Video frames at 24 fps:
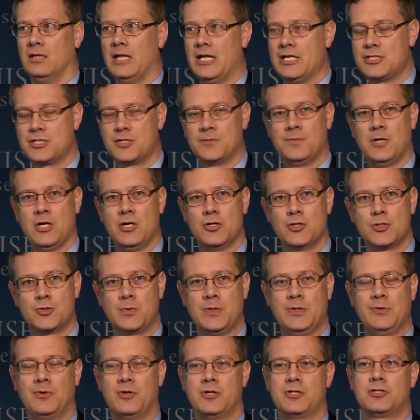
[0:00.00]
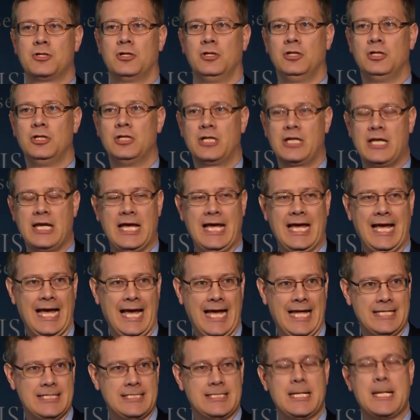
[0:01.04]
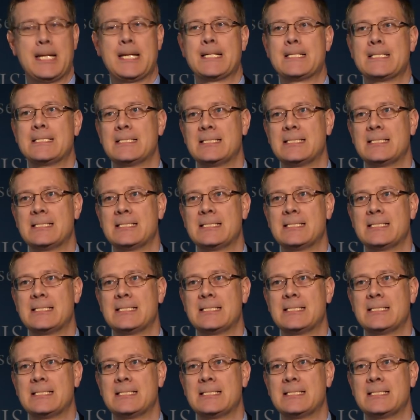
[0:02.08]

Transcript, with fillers: Let's suppose we were to look at